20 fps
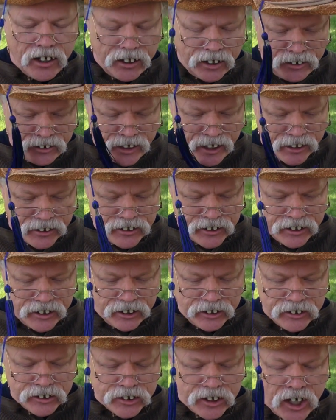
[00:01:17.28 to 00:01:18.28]
The
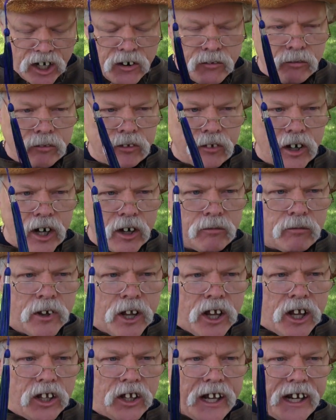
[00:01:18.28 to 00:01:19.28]
Texicans come from
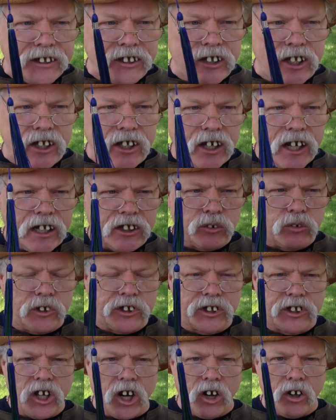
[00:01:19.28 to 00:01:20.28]
that's
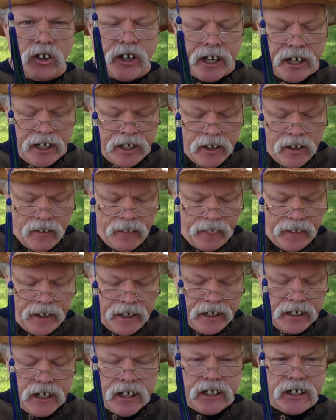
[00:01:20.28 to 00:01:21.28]
what's called a
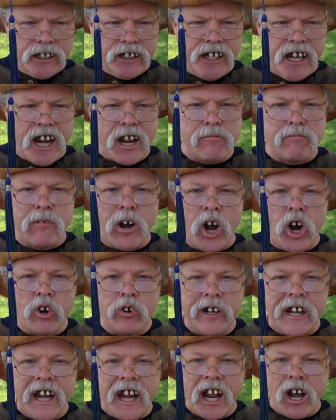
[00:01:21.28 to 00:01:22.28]

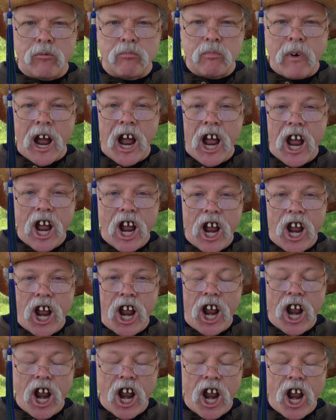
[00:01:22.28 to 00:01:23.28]
demonym,
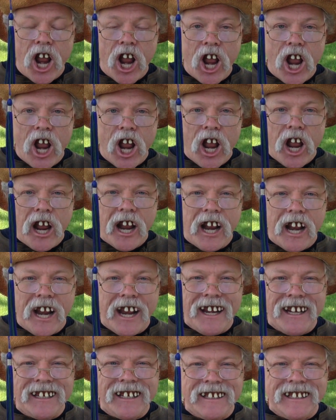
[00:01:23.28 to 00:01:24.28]

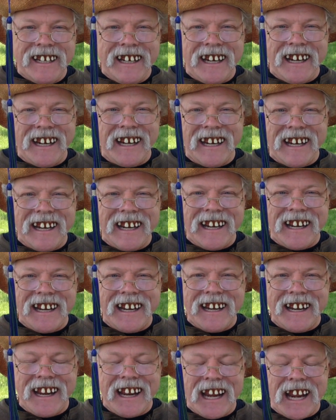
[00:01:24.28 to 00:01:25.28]
a
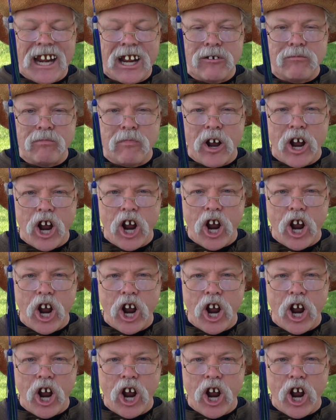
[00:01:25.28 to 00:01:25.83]
demonym,